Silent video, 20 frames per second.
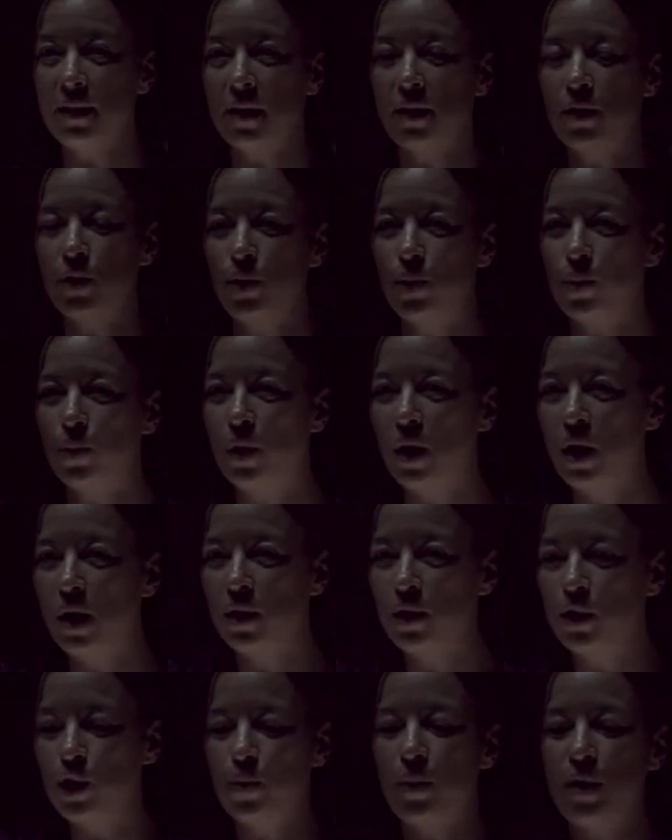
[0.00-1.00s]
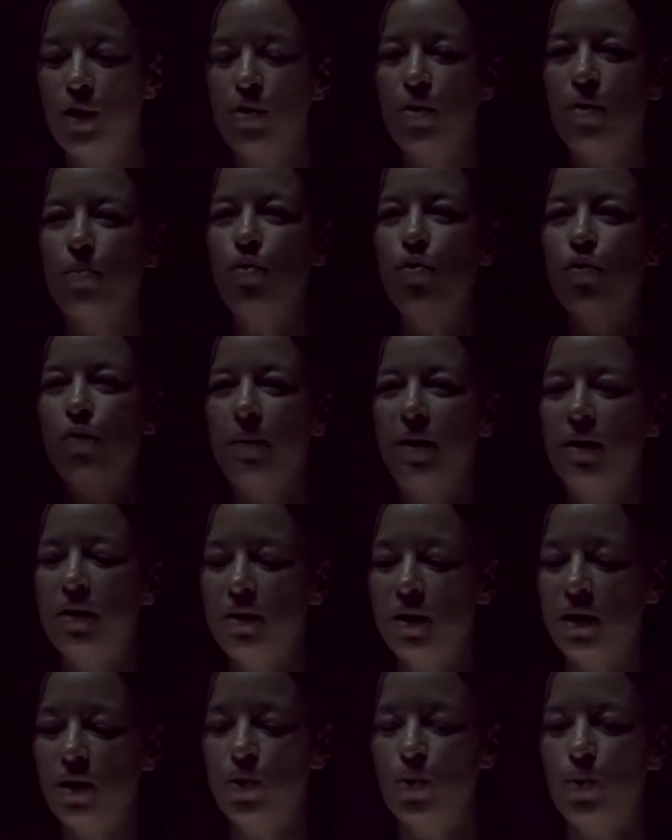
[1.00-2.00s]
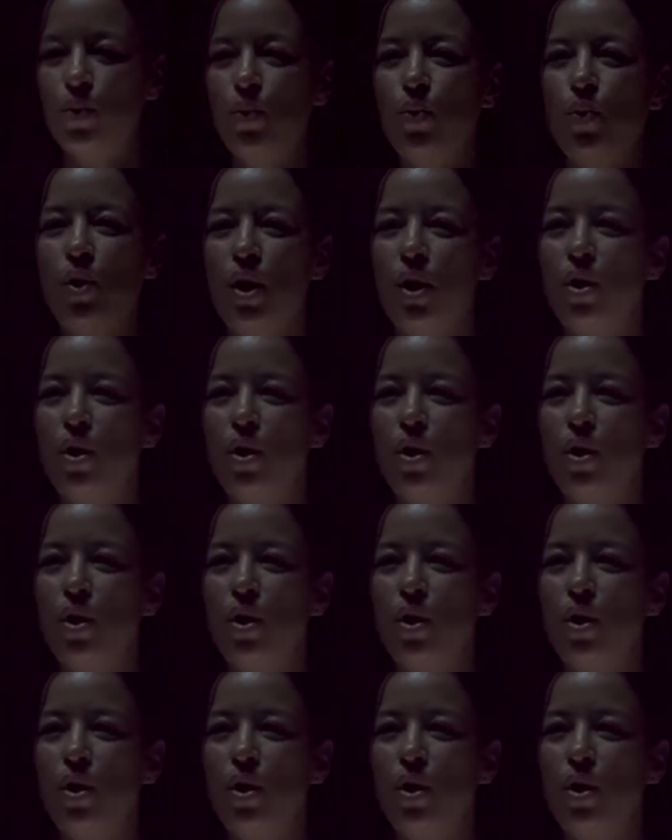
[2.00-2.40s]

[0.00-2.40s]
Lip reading: and to switch the movement and to